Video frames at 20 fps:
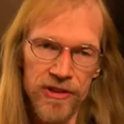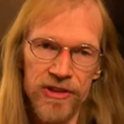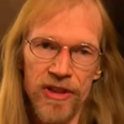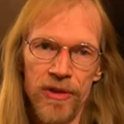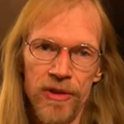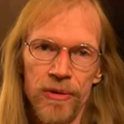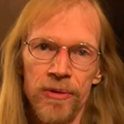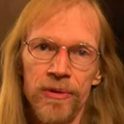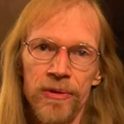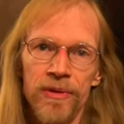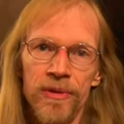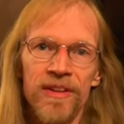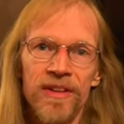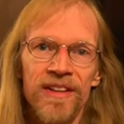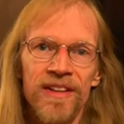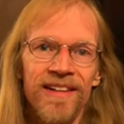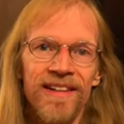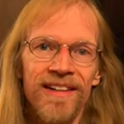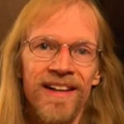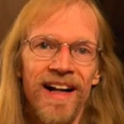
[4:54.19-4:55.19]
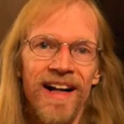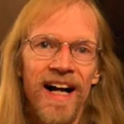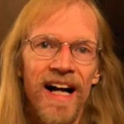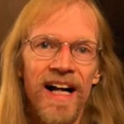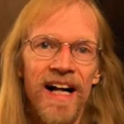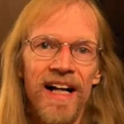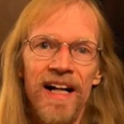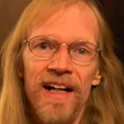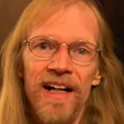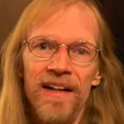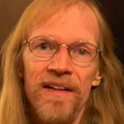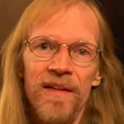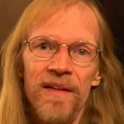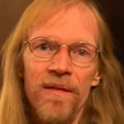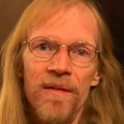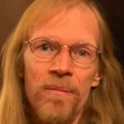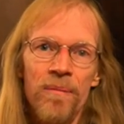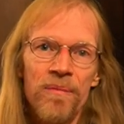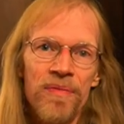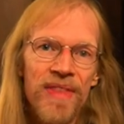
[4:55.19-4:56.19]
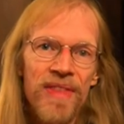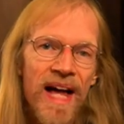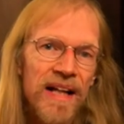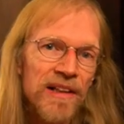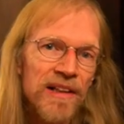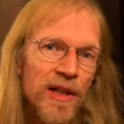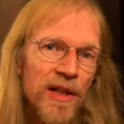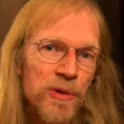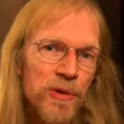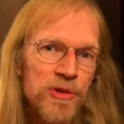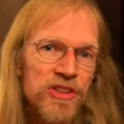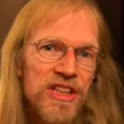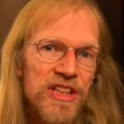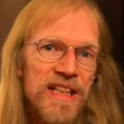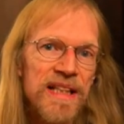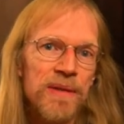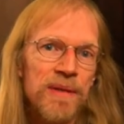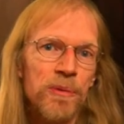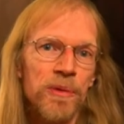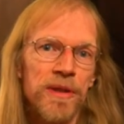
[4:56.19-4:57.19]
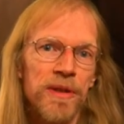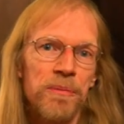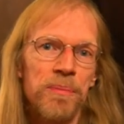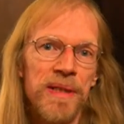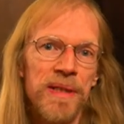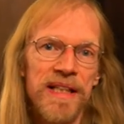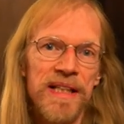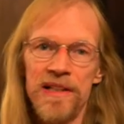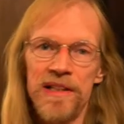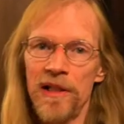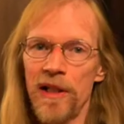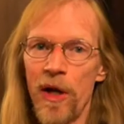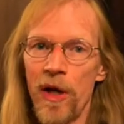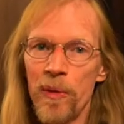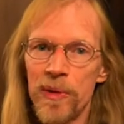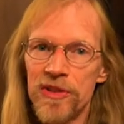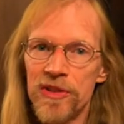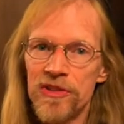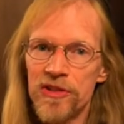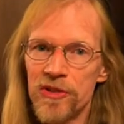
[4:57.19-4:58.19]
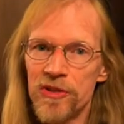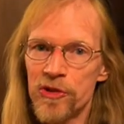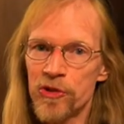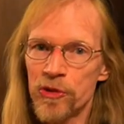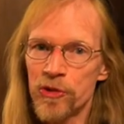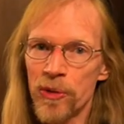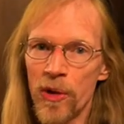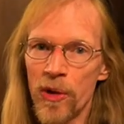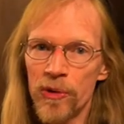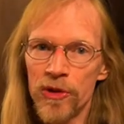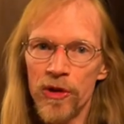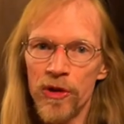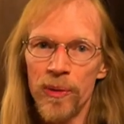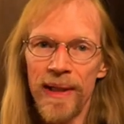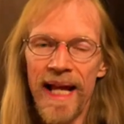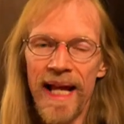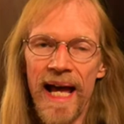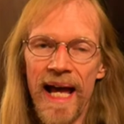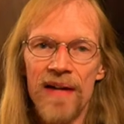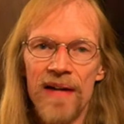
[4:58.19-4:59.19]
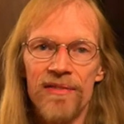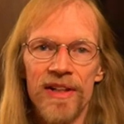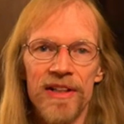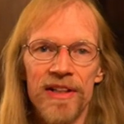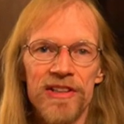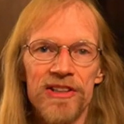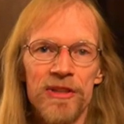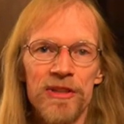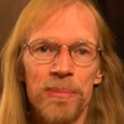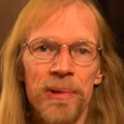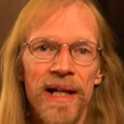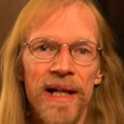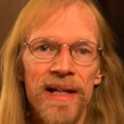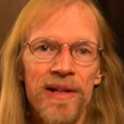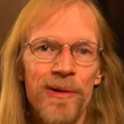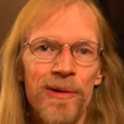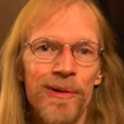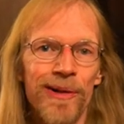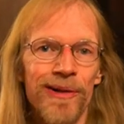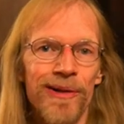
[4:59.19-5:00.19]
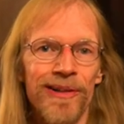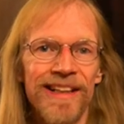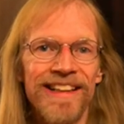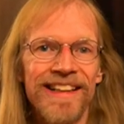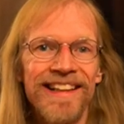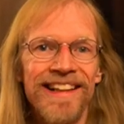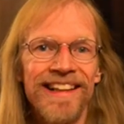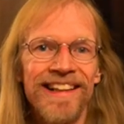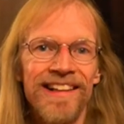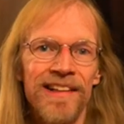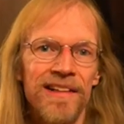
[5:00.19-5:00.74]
So that low G would be the lowest drone you would have on a soprano Gurdy,